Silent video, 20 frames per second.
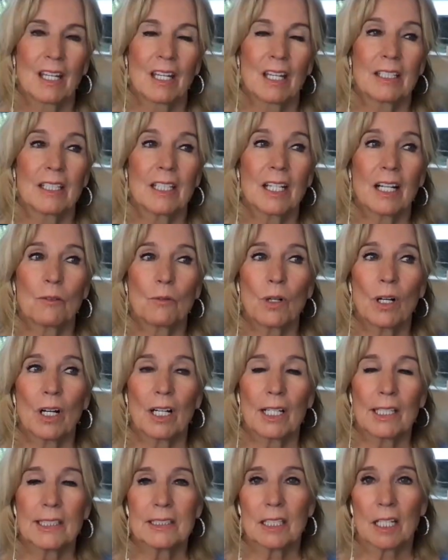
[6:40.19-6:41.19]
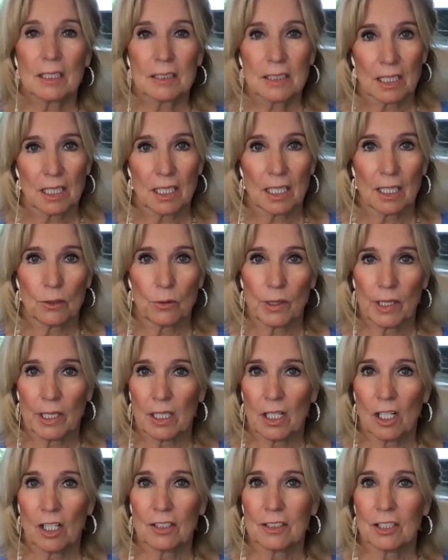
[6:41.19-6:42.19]
Yeah, well, I talked to God. We had
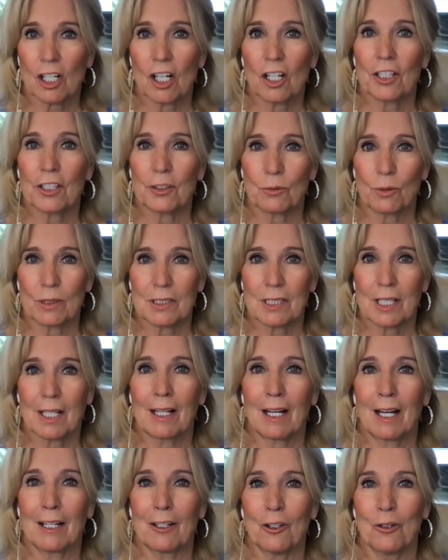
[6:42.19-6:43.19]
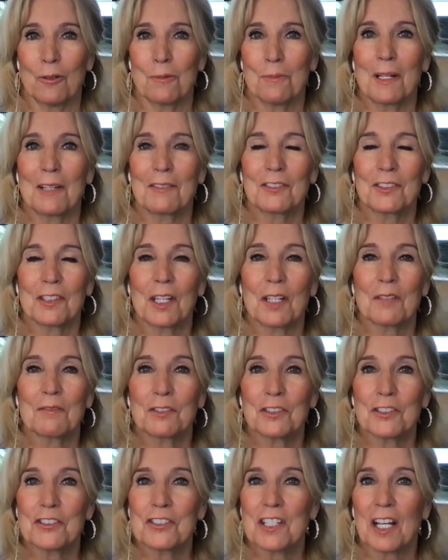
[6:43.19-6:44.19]
a heart to heart once I got home after that
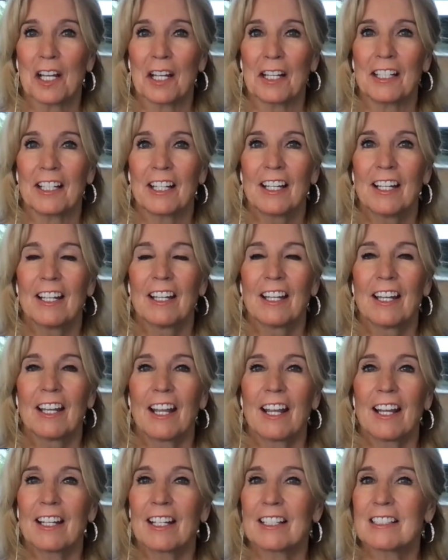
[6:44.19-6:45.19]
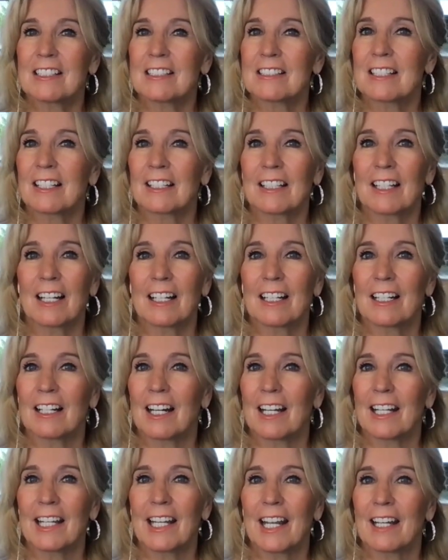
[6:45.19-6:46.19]
first night. And I just said, God,
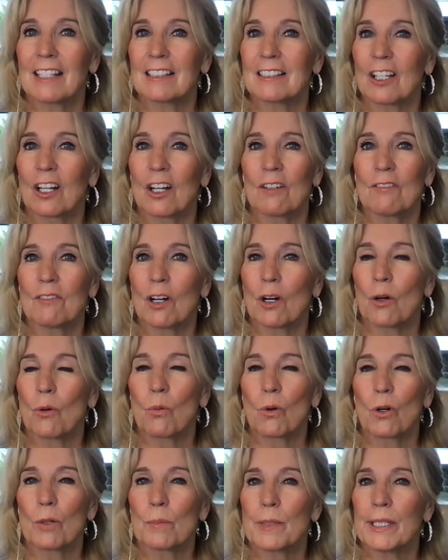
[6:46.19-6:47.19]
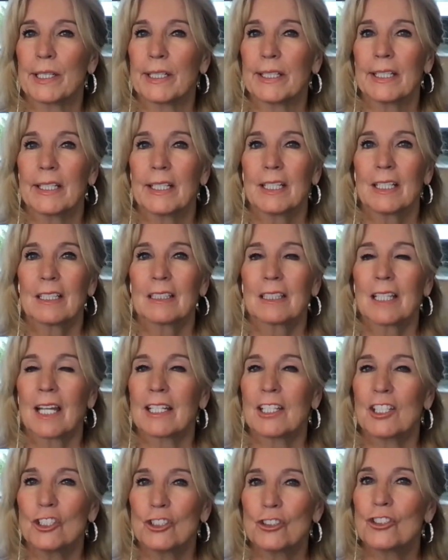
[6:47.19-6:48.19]
I can't love a woman
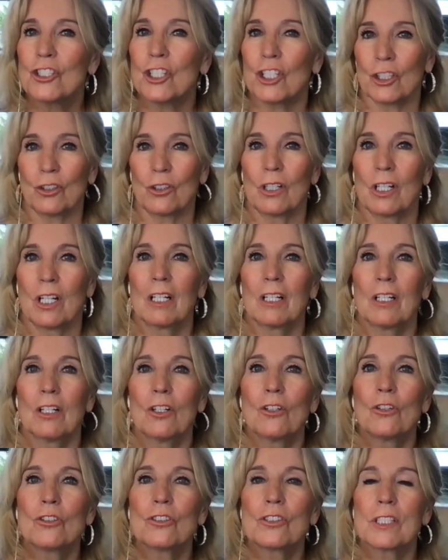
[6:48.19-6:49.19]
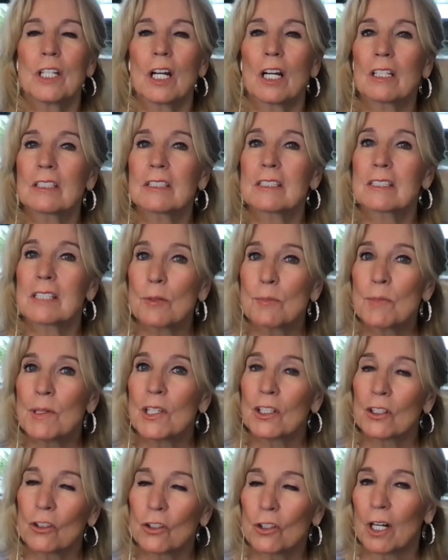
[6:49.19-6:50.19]
like you do, who's done some of
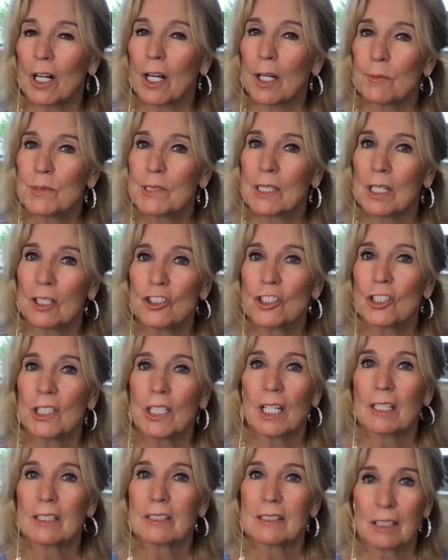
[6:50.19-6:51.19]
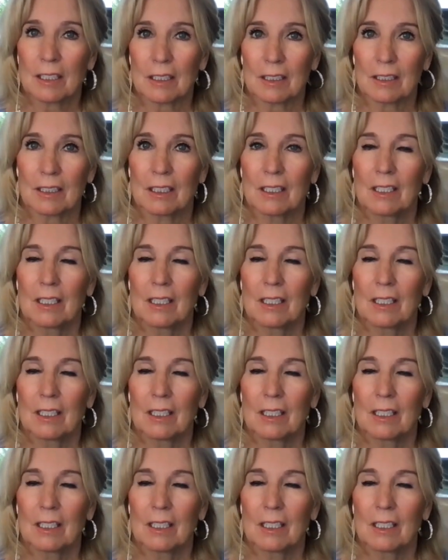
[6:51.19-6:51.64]
the crimes that she has done.